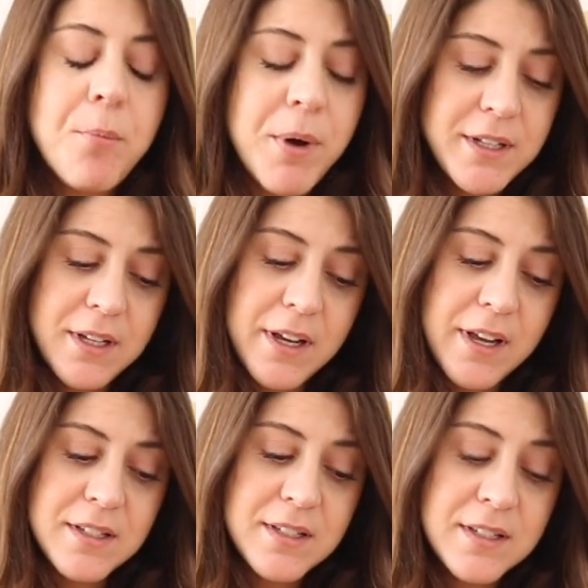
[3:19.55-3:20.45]
but
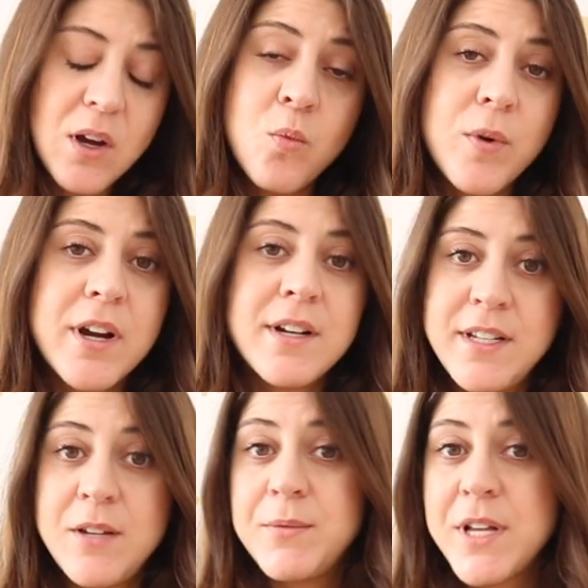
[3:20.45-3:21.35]
somewhere
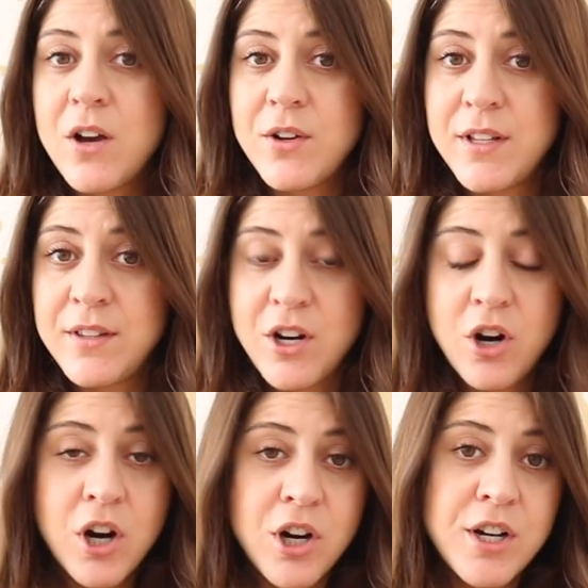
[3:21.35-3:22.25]
deep down in their
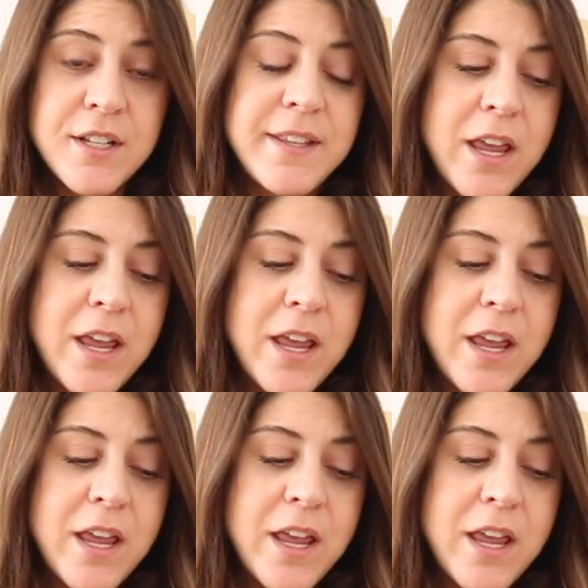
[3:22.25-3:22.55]
heart,